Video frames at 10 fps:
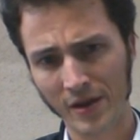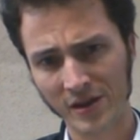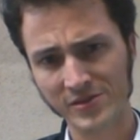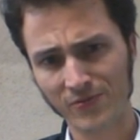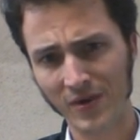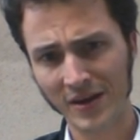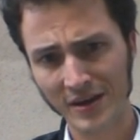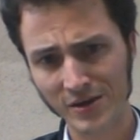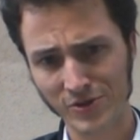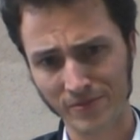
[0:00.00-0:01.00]
as a fucking
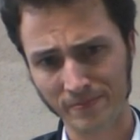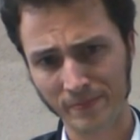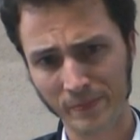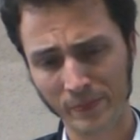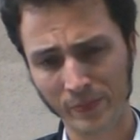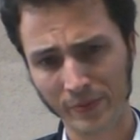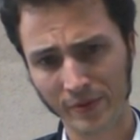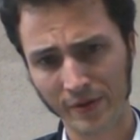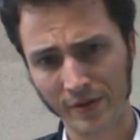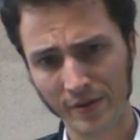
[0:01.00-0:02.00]
nation.
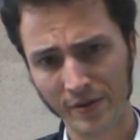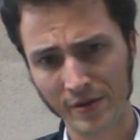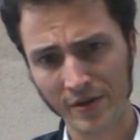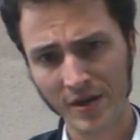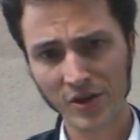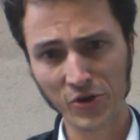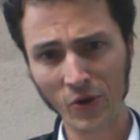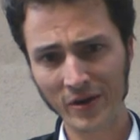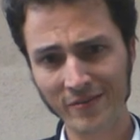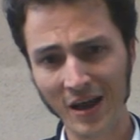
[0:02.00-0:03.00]
You
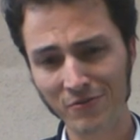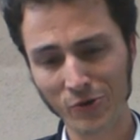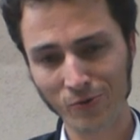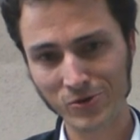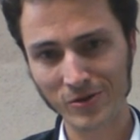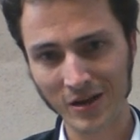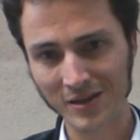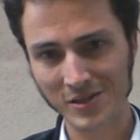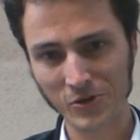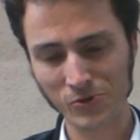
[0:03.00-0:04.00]
don't even have your original
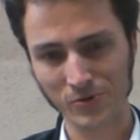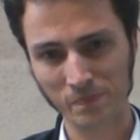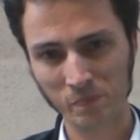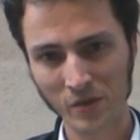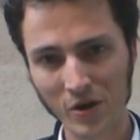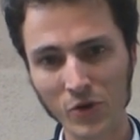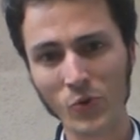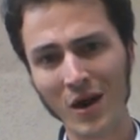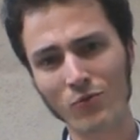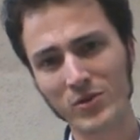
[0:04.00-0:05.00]
constitution.
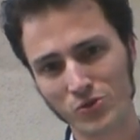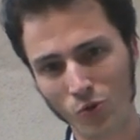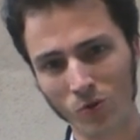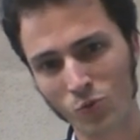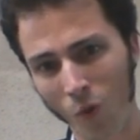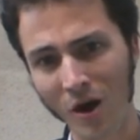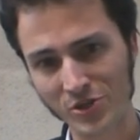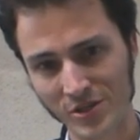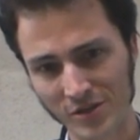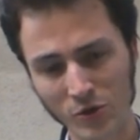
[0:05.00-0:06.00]
You have what George
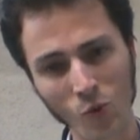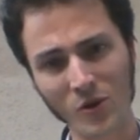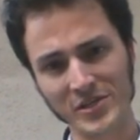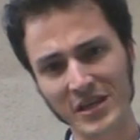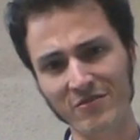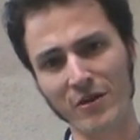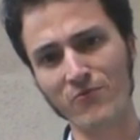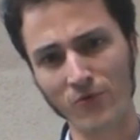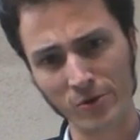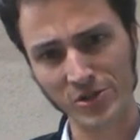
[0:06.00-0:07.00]
Washington, who wasn't even a
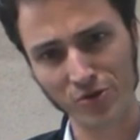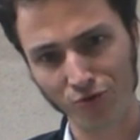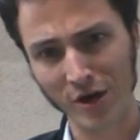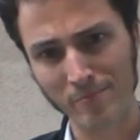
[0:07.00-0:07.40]
first-degree